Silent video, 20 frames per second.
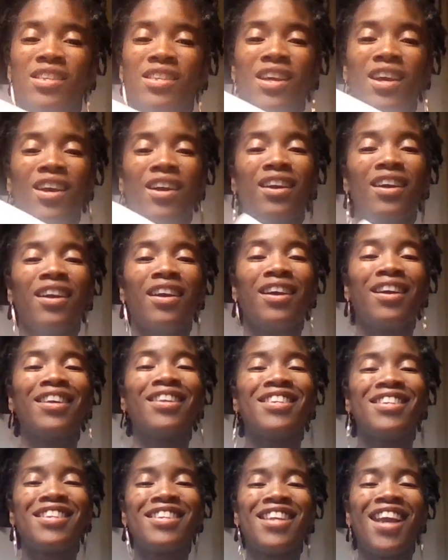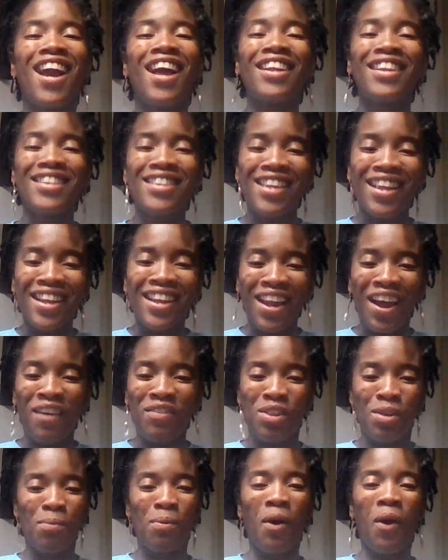the skeleton
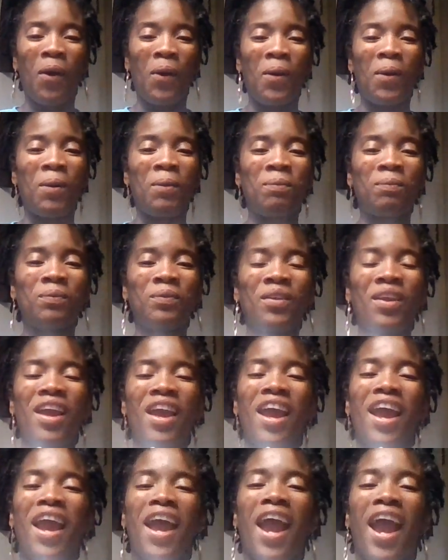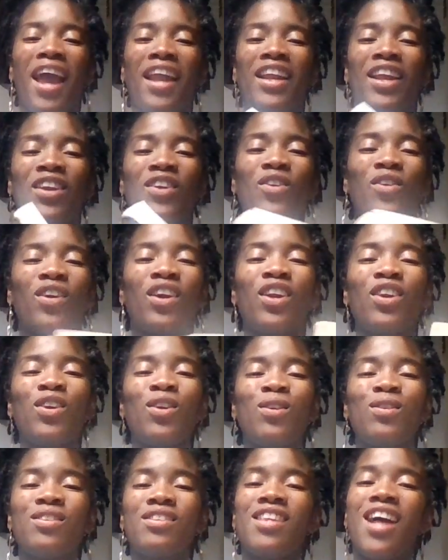of the poem. And then you can
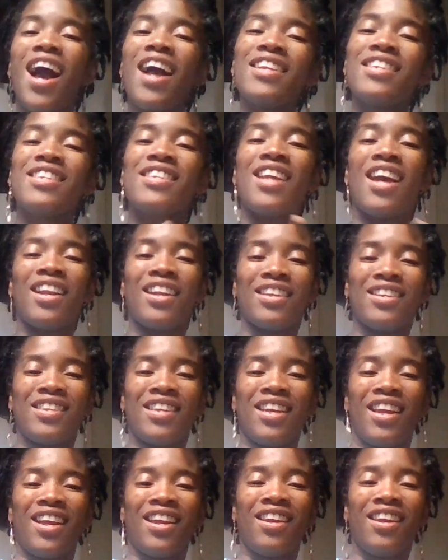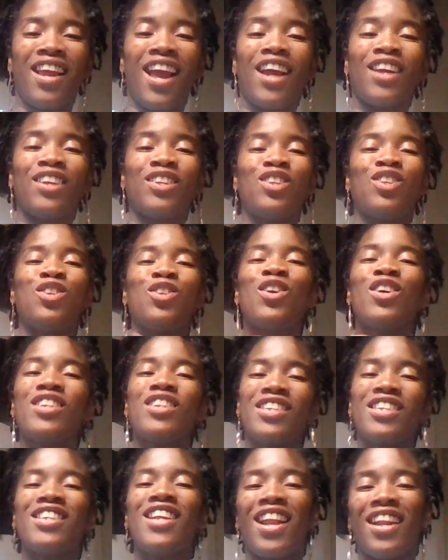use that skeleton as your
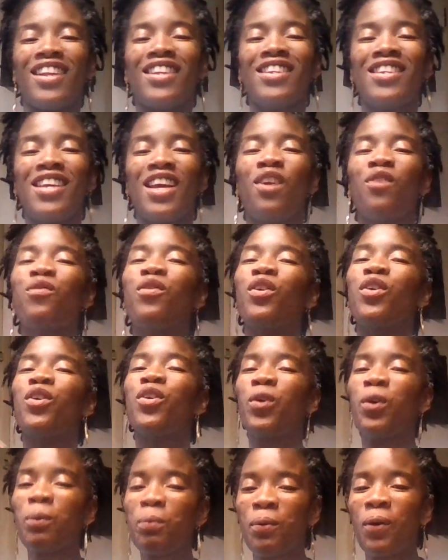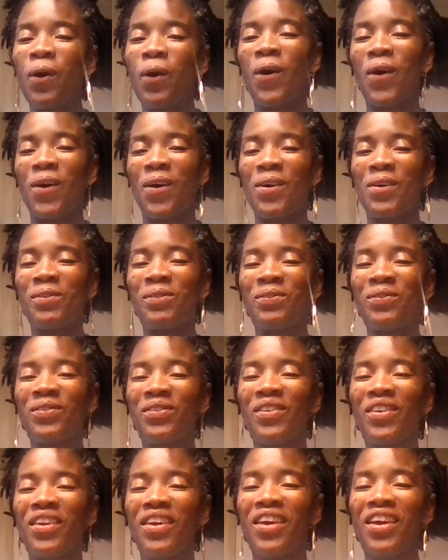skeleton for your poem.
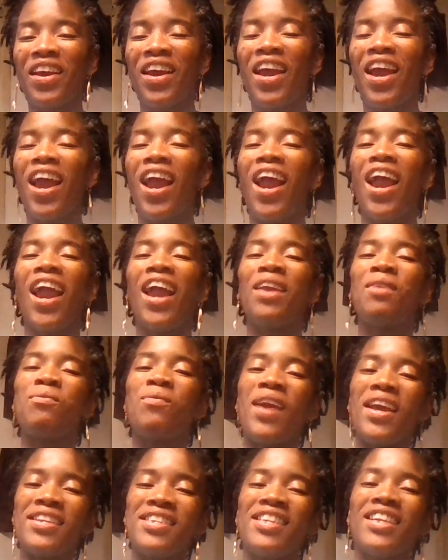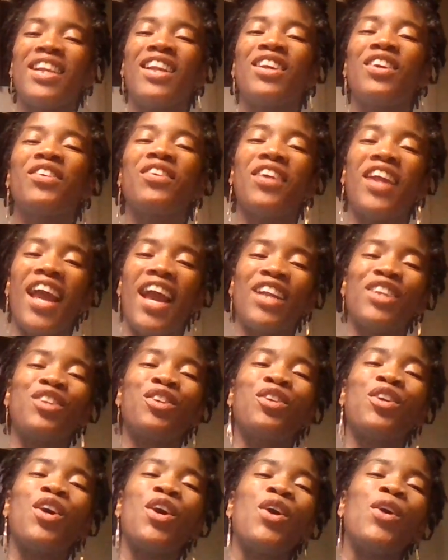And basically you're going to add
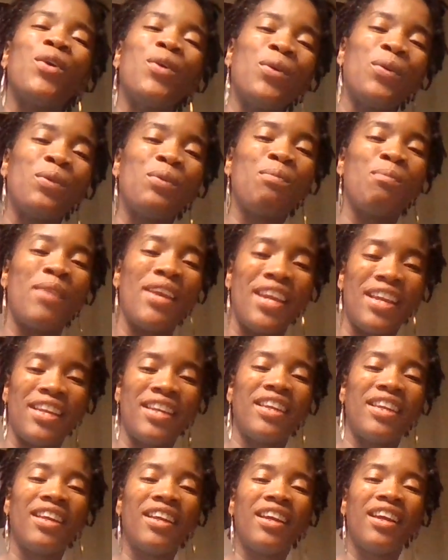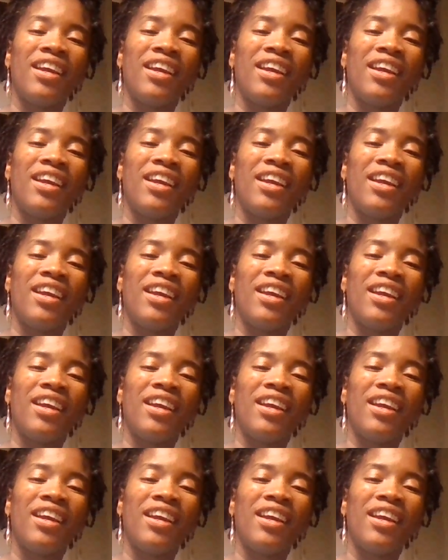your own meat